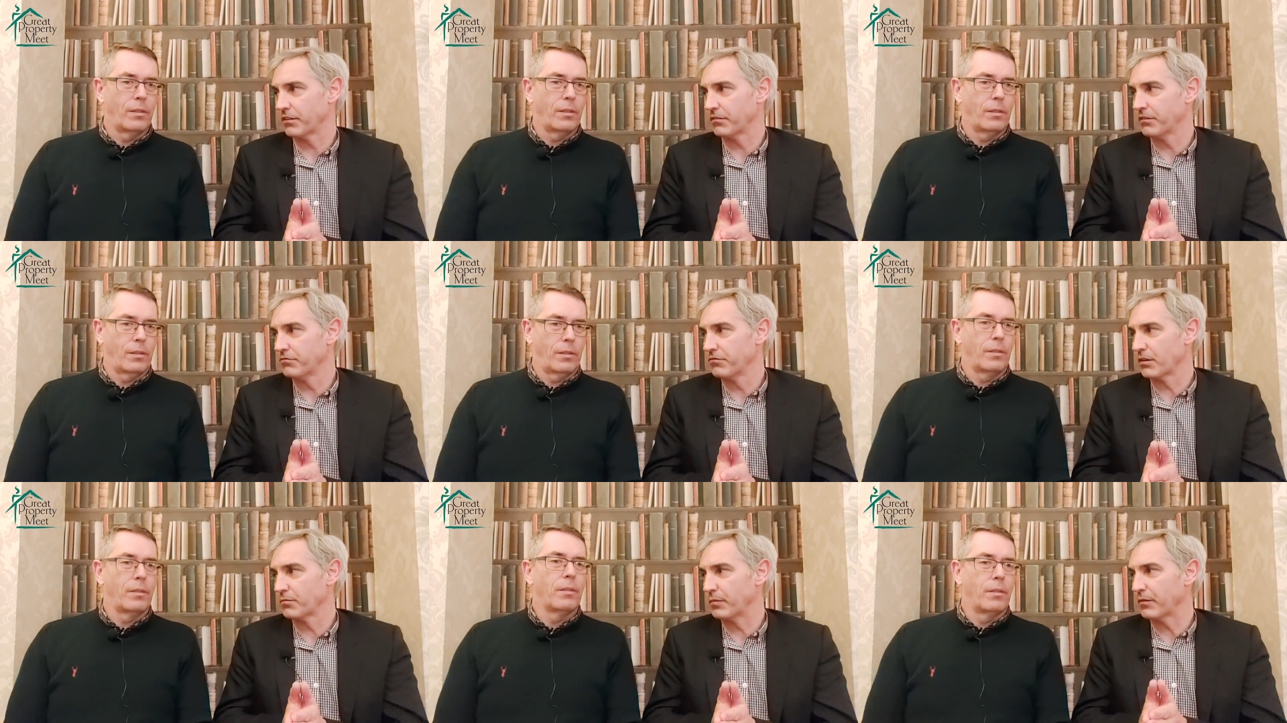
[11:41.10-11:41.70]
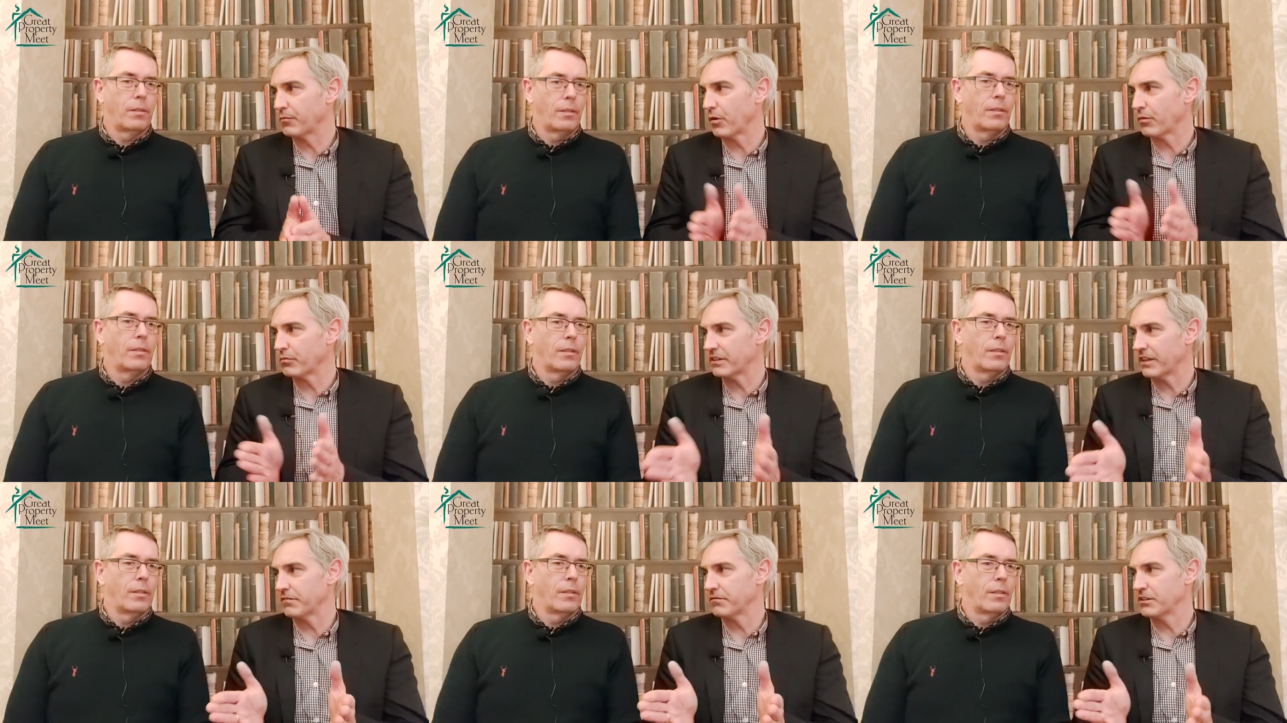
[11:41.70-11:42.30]
Speaker 1: are there in rugby? And what
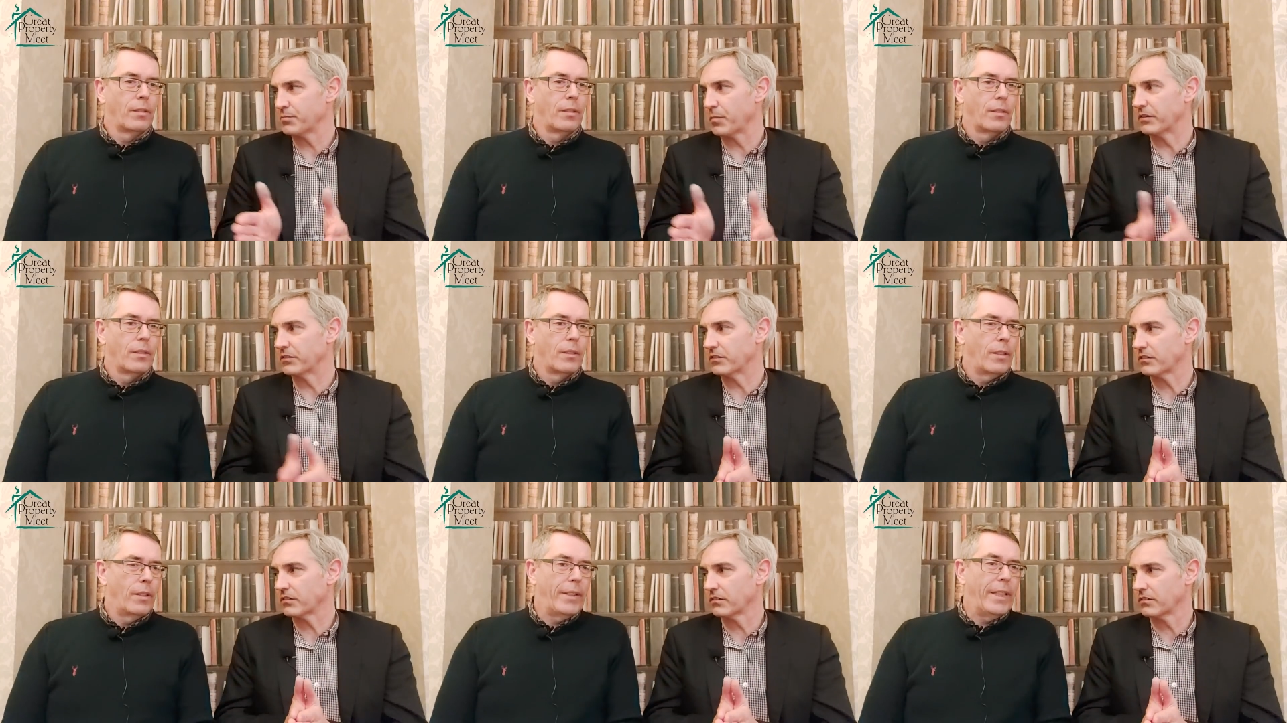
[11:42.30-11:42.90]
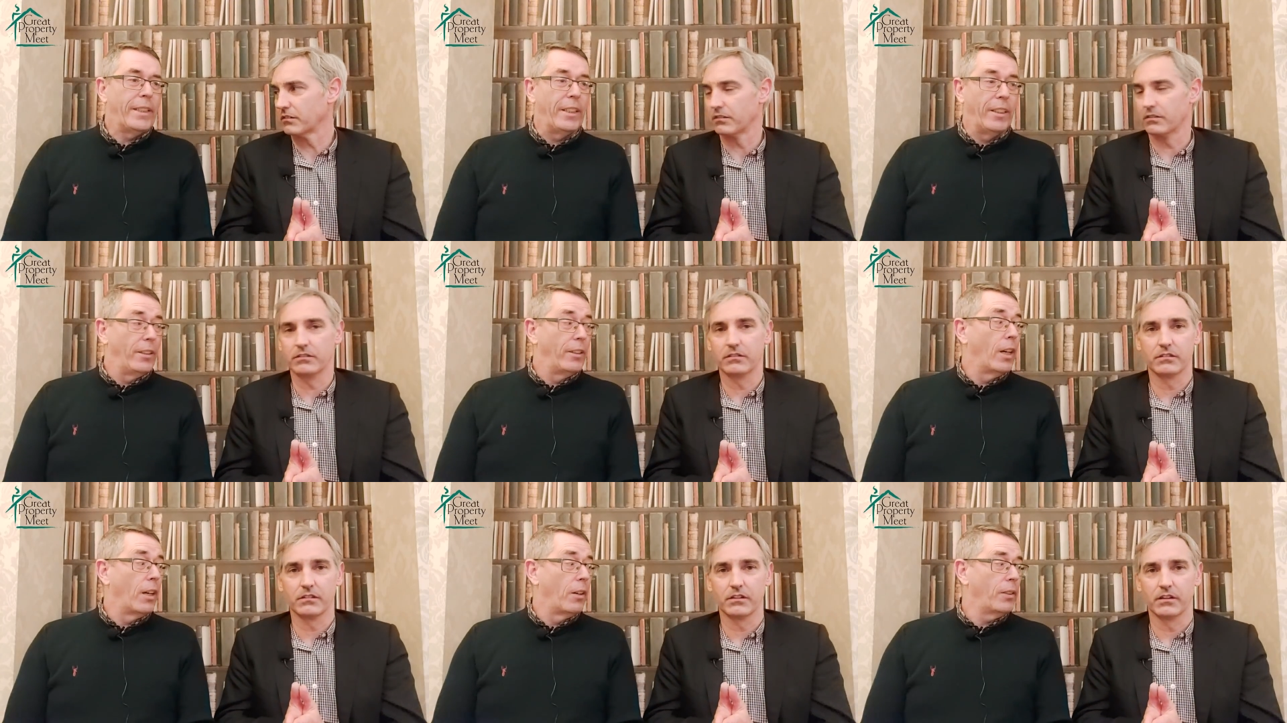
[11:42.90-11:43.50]
was their response? They
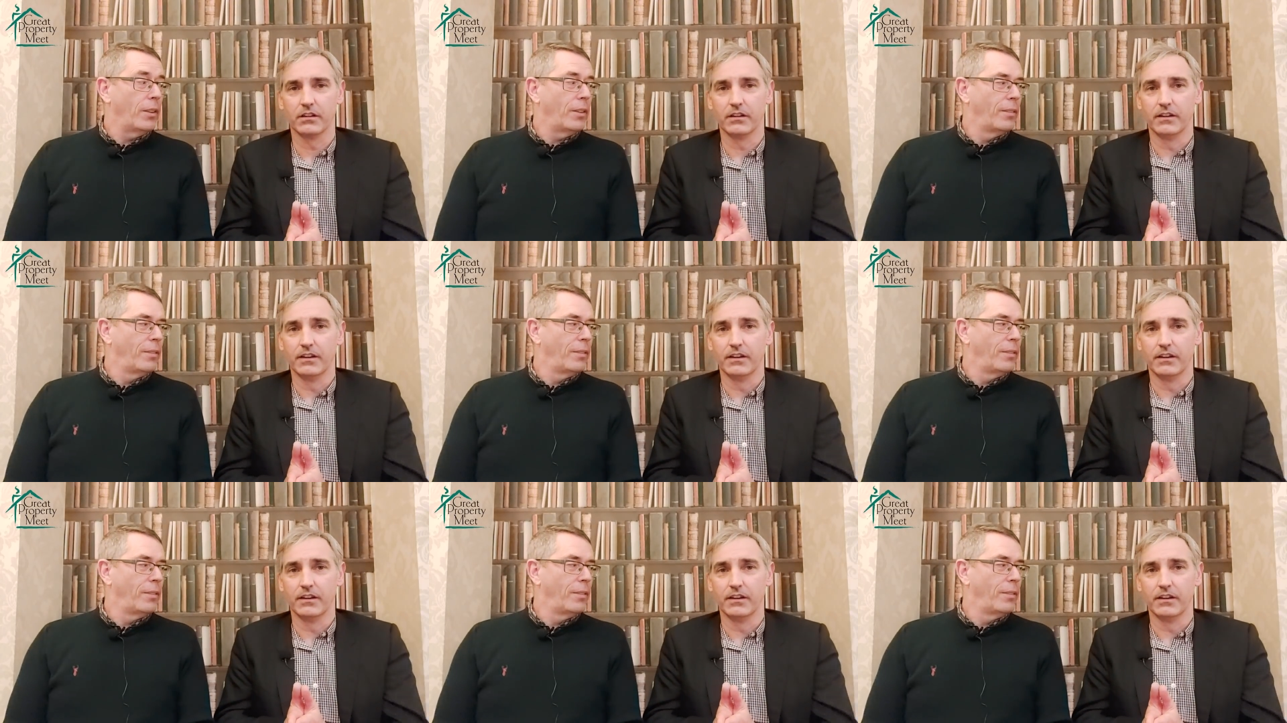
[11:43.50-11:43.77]
didn't know.